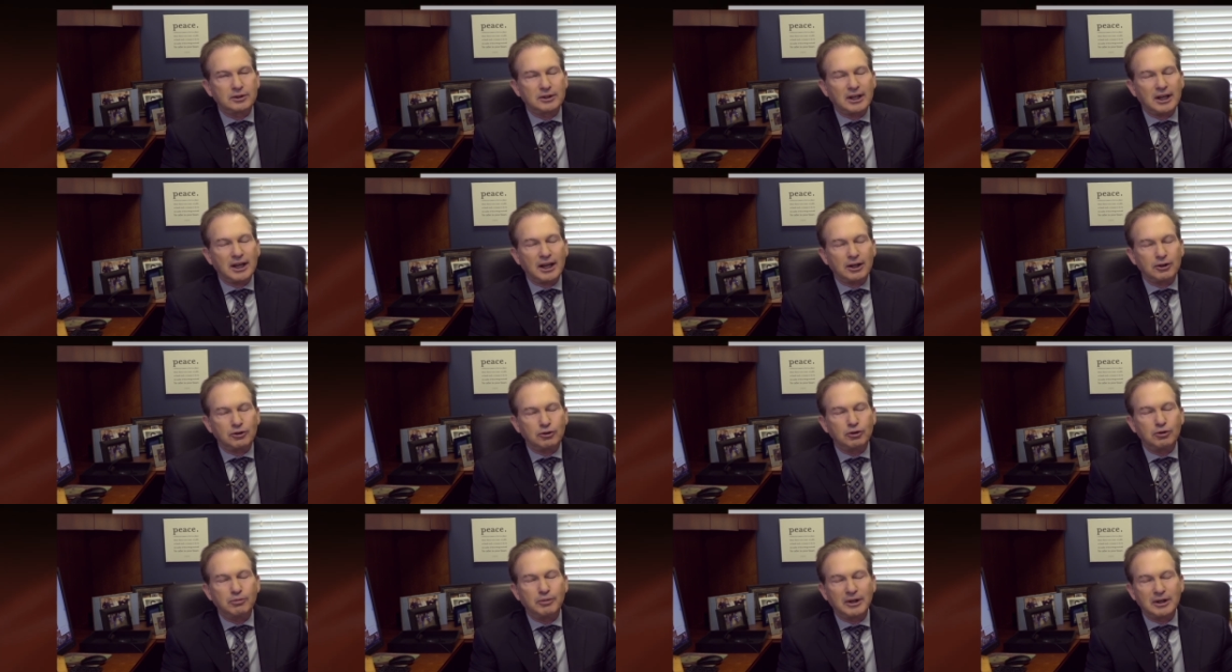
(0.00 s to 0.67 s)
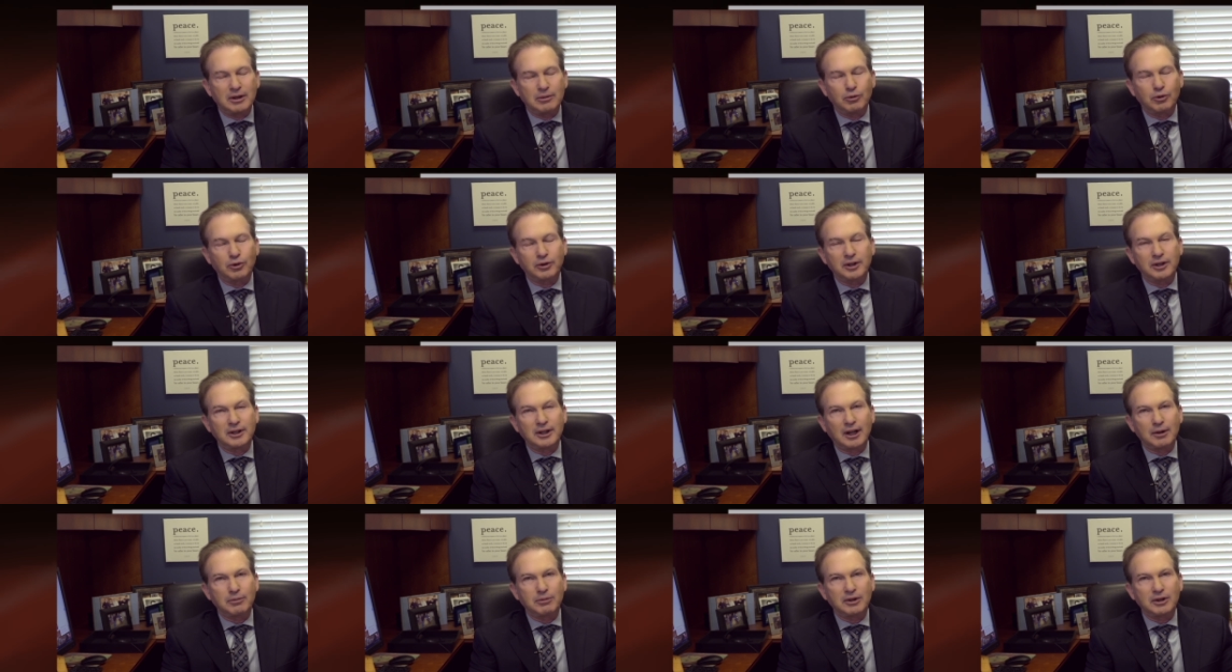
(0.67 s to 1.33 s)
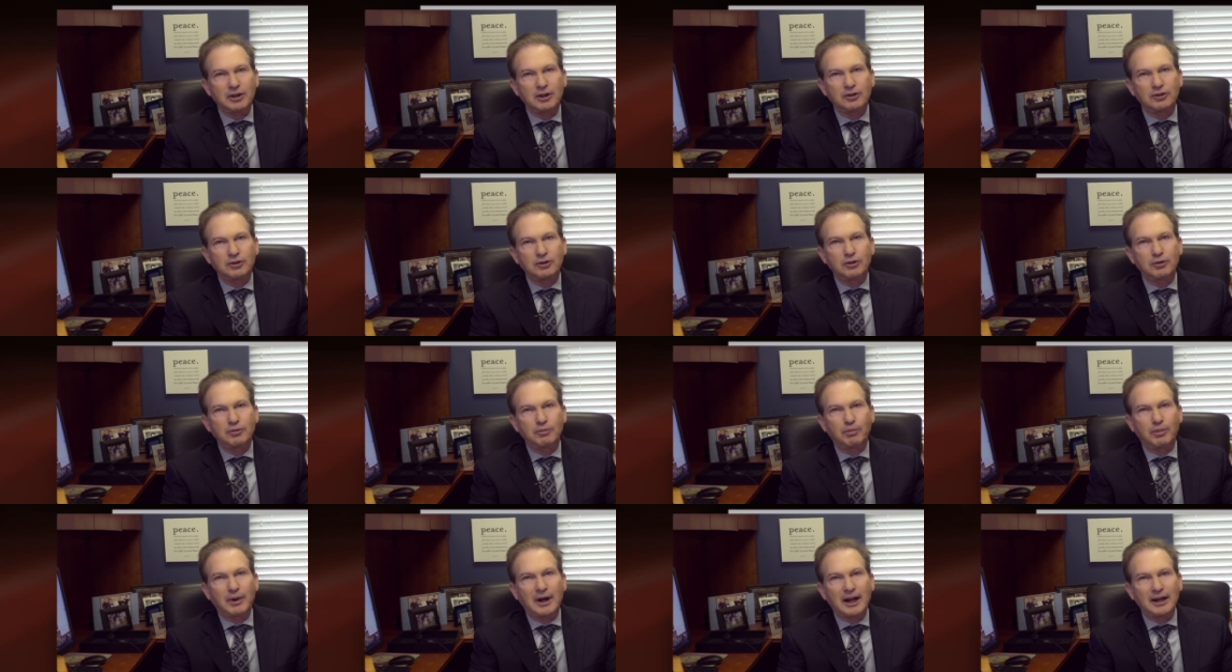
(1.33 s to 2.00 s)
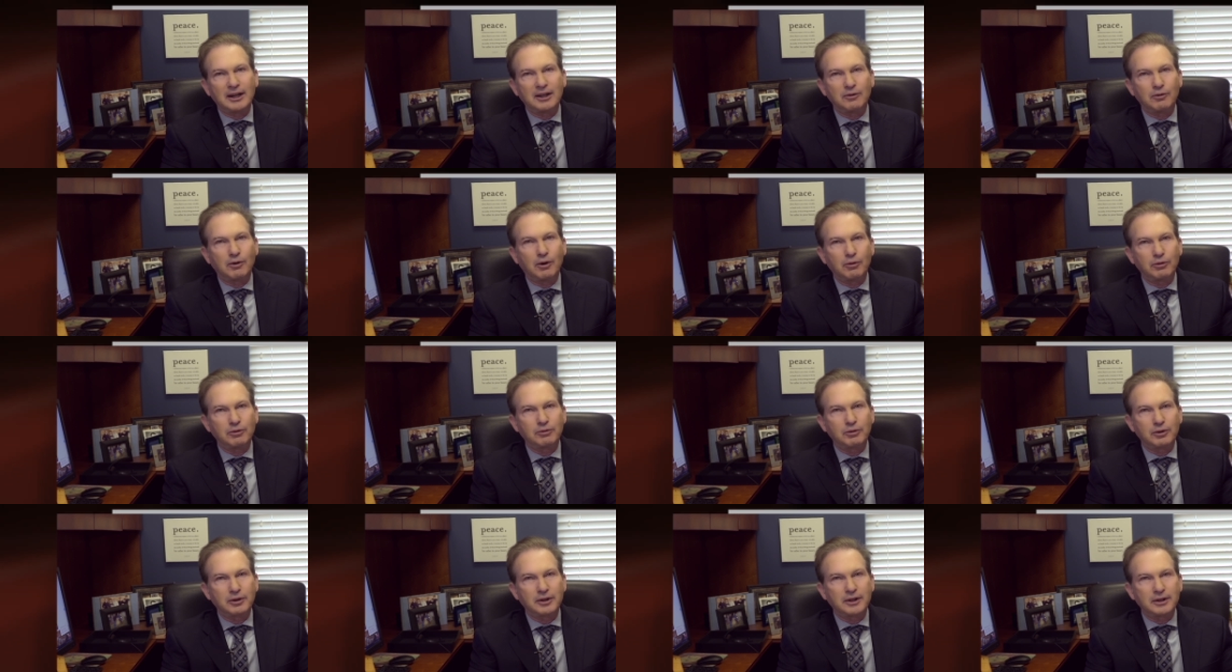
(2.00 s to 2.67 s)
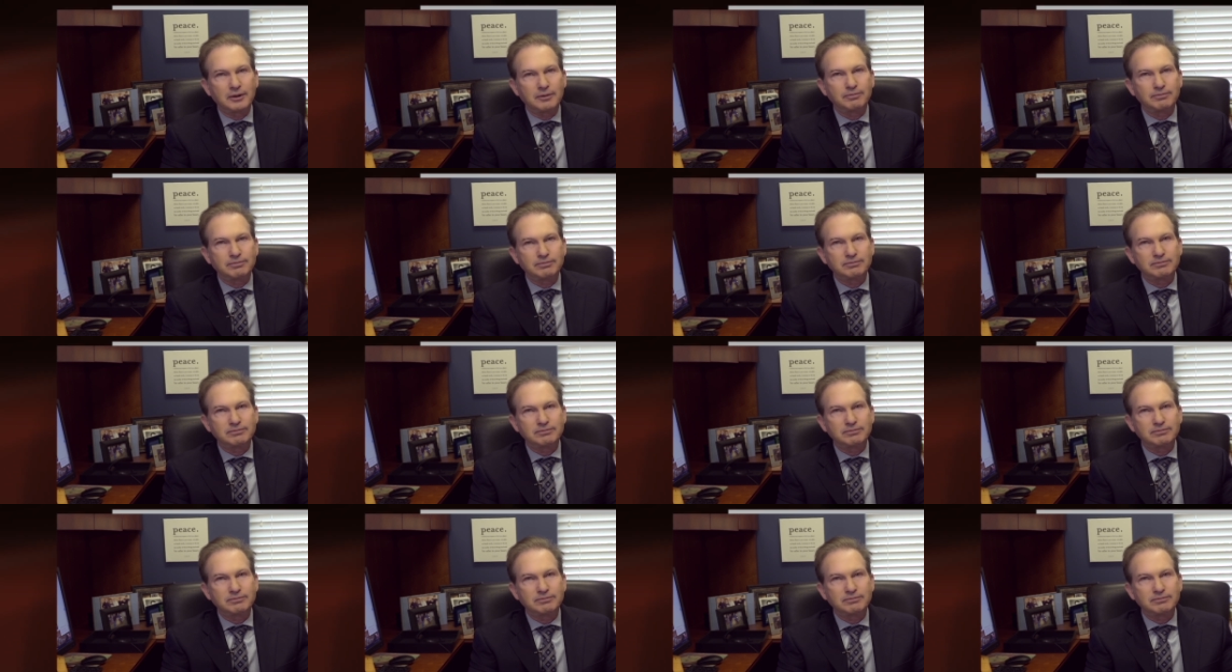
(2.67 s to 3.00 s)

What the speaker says: can't do many more than that because your body won't really